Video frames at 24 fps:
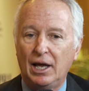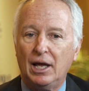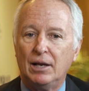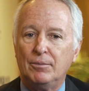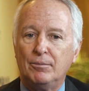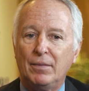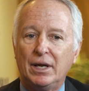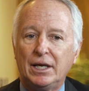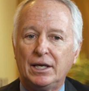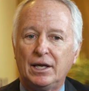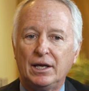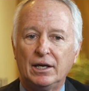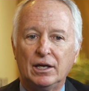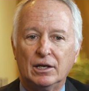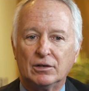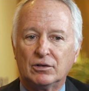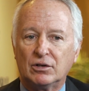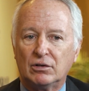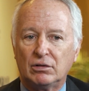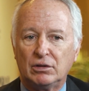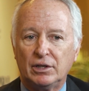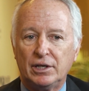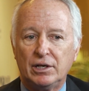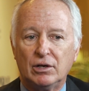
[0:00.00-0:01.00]
and making
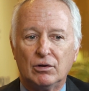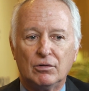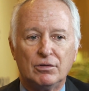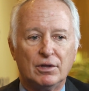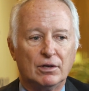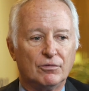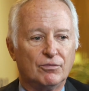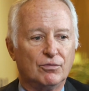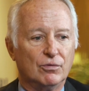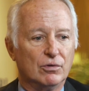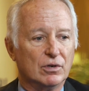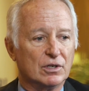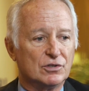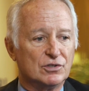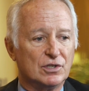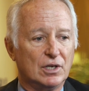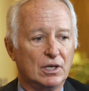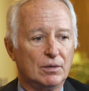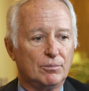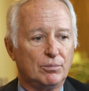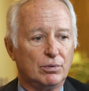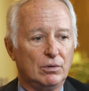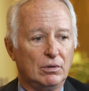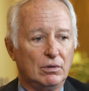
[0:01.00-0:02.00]
it clear that, for
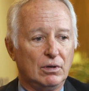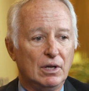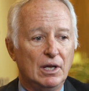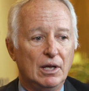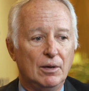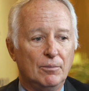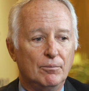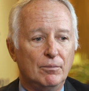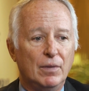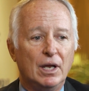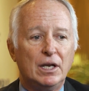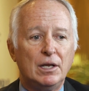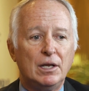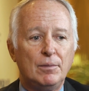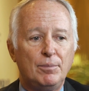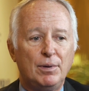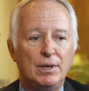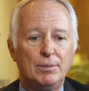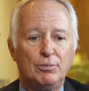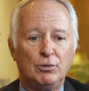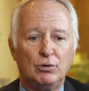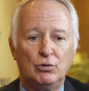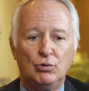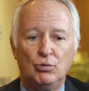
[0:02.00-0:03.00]
example, many
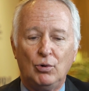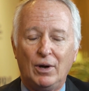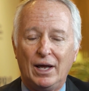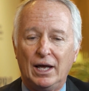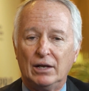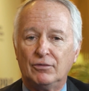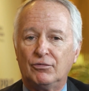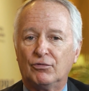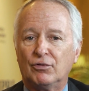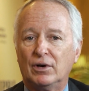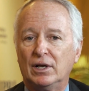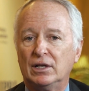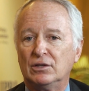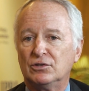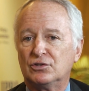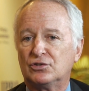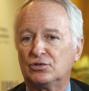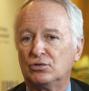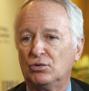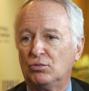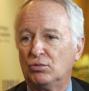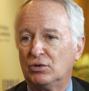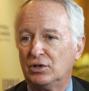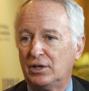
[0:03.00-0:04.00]
people who had friends
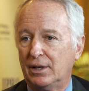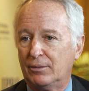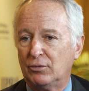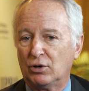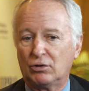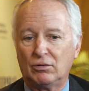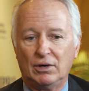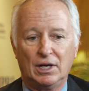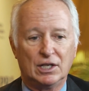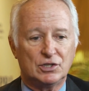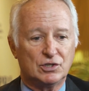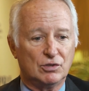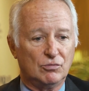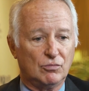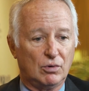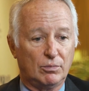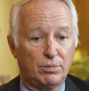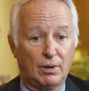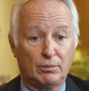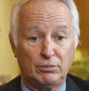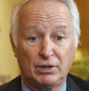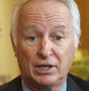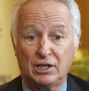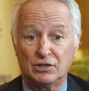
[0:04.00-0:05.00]
who were Democrats and
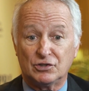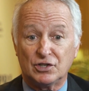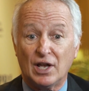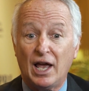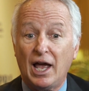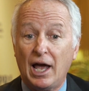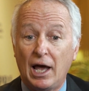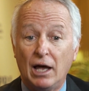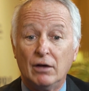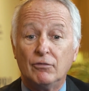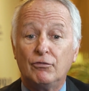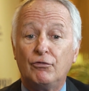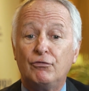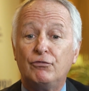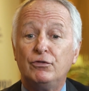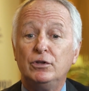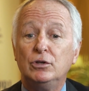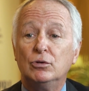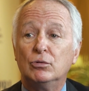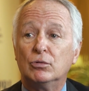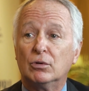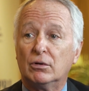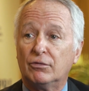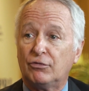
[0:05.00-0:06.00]
Republicans have
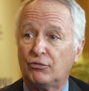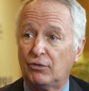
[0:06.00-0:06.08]
fewer